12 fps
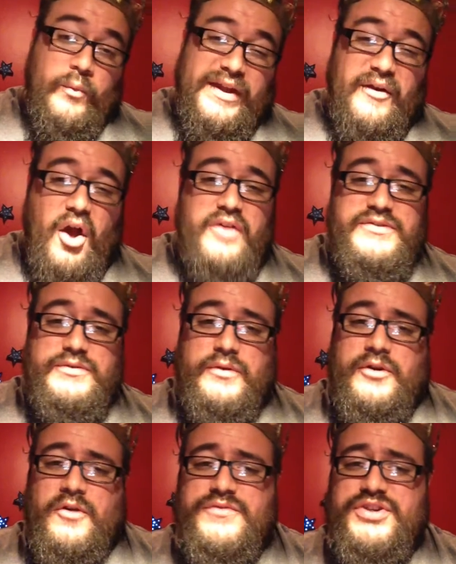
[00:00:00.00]
We also
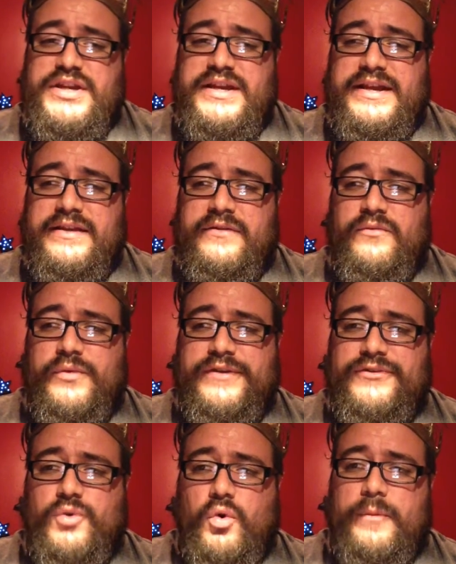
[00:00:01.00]
don't know if she can
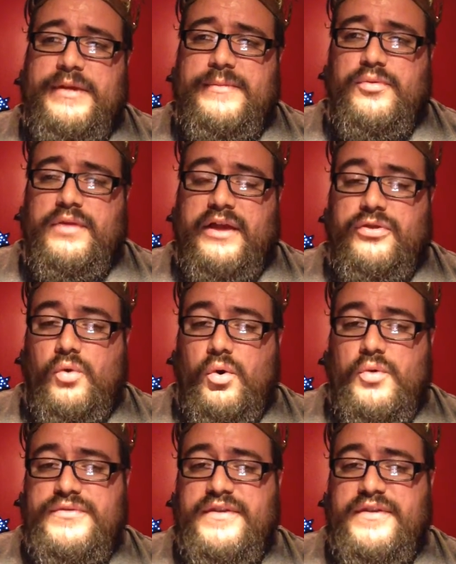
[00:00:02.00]
restore people like Thoros